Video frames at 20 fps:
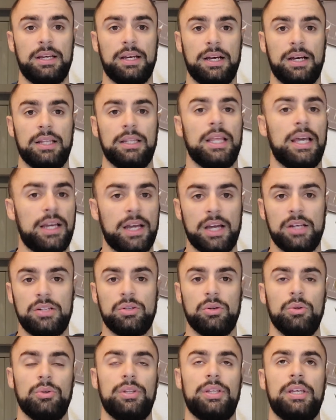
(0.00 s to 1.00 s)
Like I
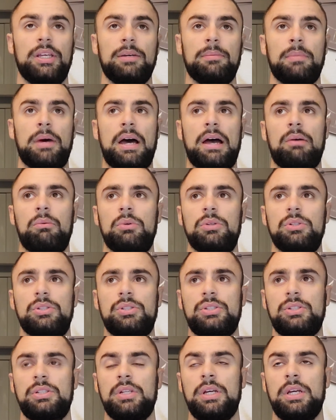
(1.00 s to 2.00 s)
told him, I
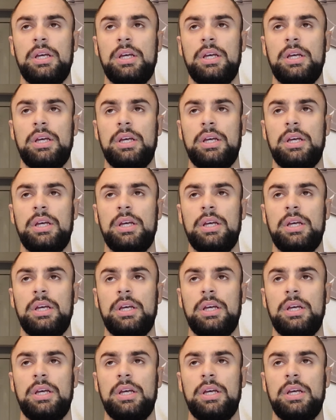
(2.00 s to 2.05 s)
was